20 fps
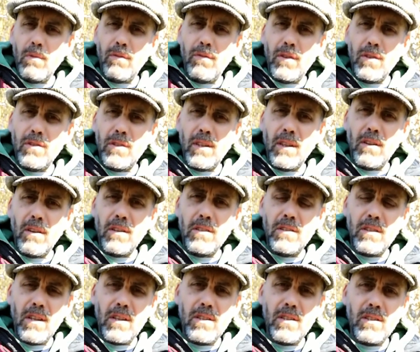the first thing I
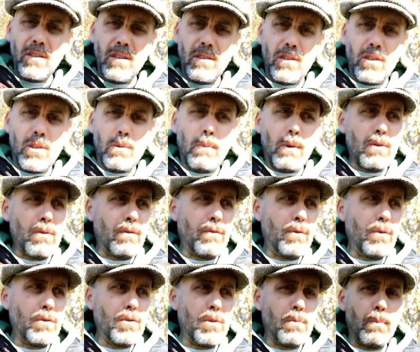assess as a Special
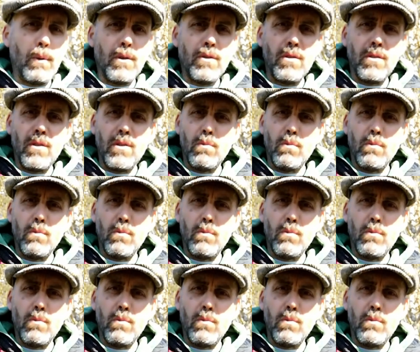Forces person